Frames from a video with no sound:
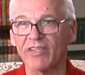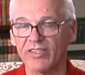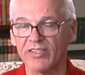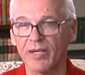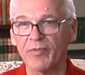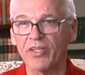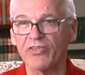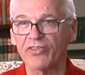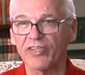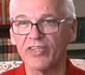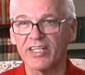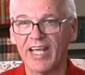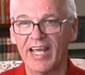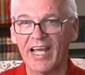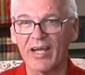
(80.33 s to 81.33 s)
and some of those
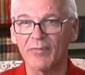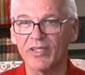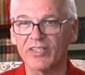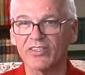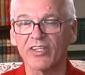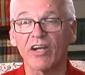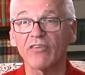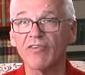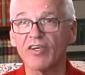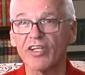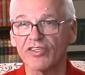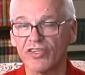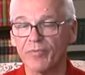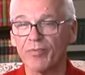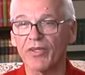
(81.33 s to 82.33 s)
good habits are very
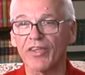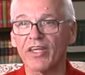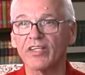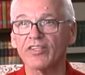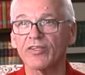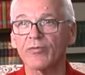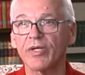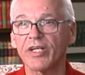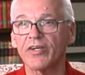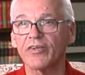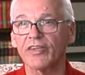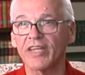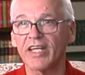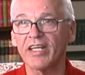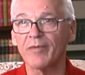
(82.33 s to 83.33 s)
simple things that we
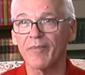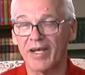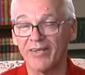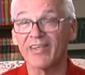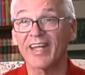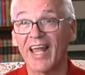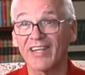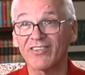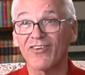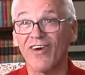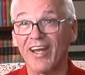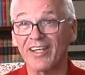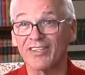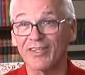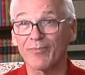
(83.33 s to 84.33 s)
don't think about, and that's
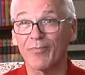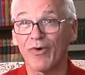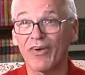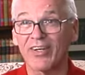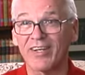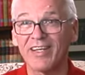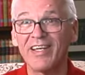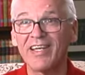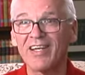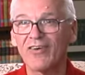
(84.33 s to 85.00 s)
why it's important.